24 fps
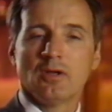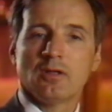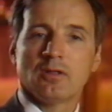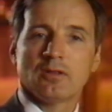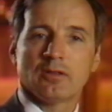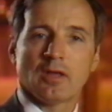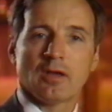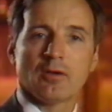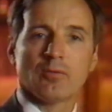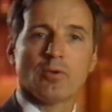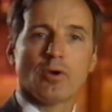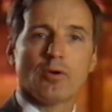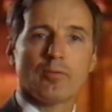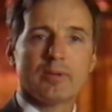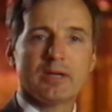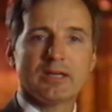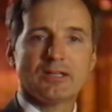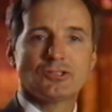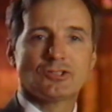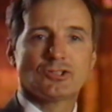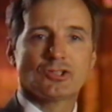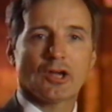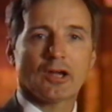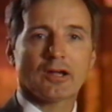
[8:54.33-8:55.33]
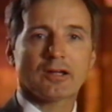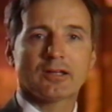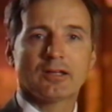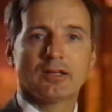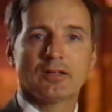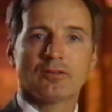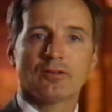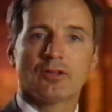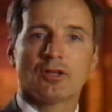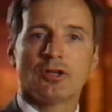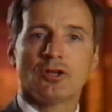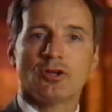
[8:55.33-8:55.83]
They will be
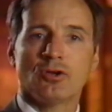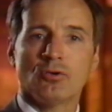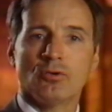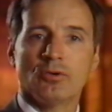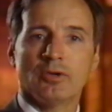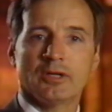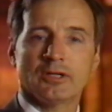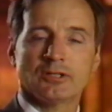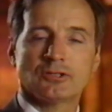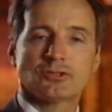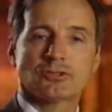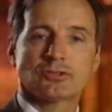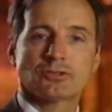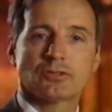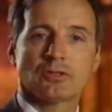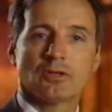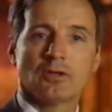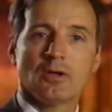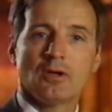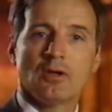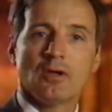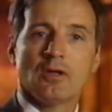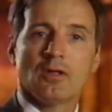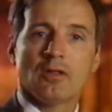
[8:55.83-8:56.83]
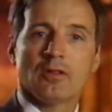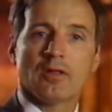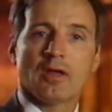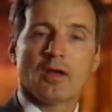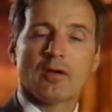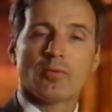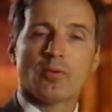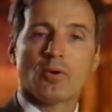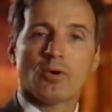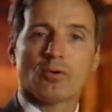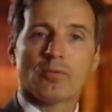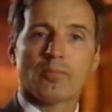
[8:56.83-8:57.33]
checking the units. They
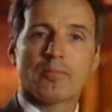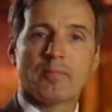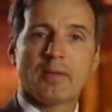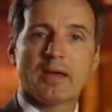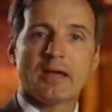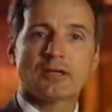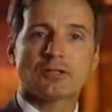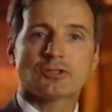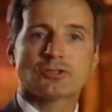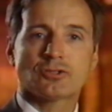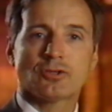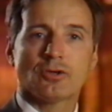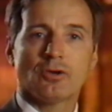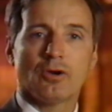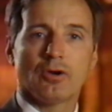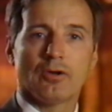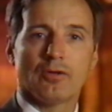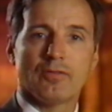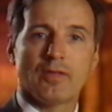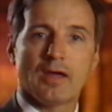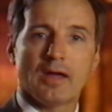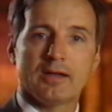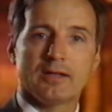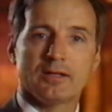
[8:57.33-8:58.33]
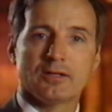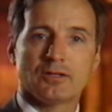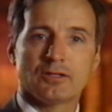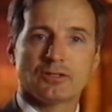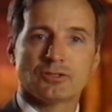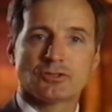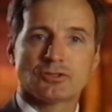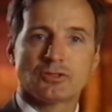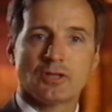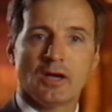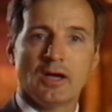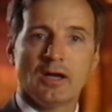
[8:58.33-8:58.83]
will make sure that it
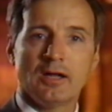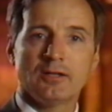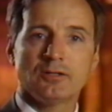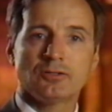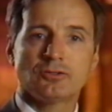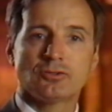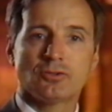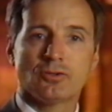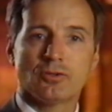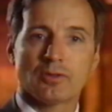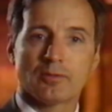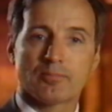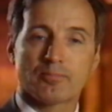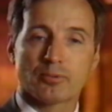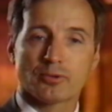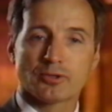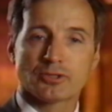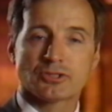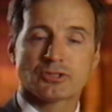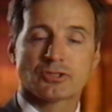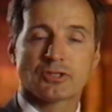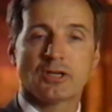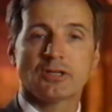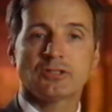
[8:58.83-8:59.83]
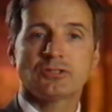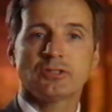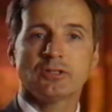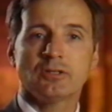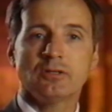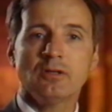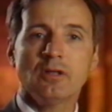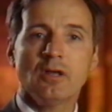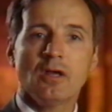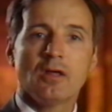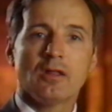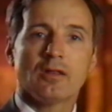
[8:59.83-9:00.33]
is done to the
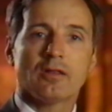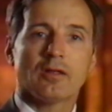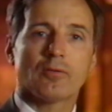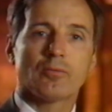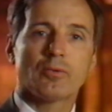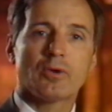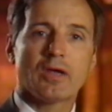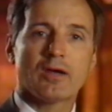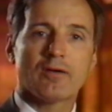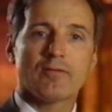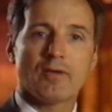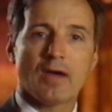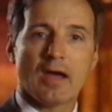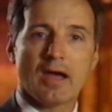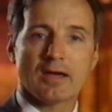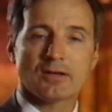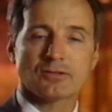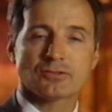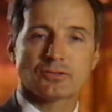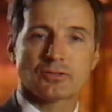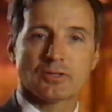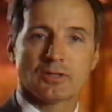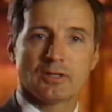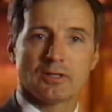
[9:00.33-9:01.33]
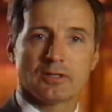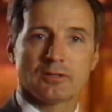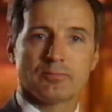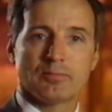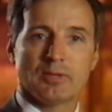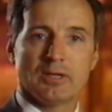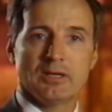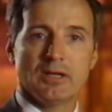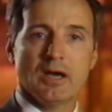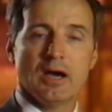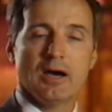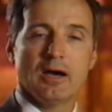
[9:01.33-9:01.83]
precision that we have asked that it
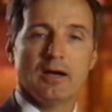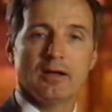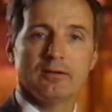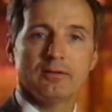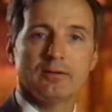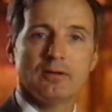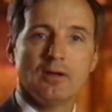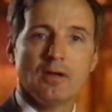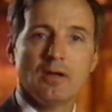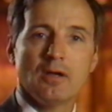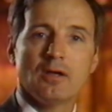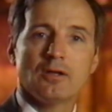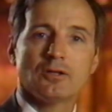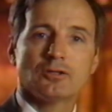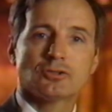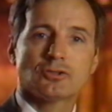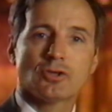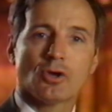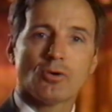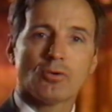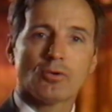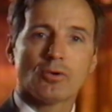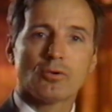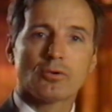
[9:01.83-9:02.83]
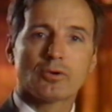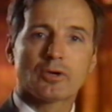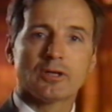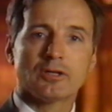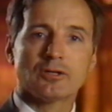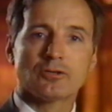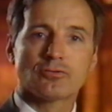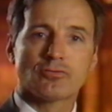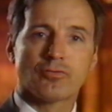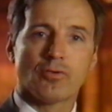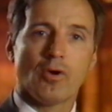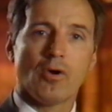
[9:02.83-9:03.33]
be done. Total
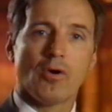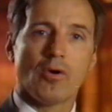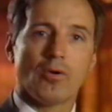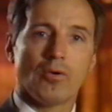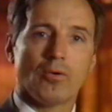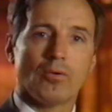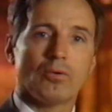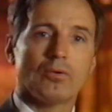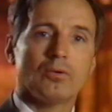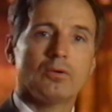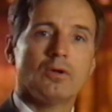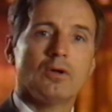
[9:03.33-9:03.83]
control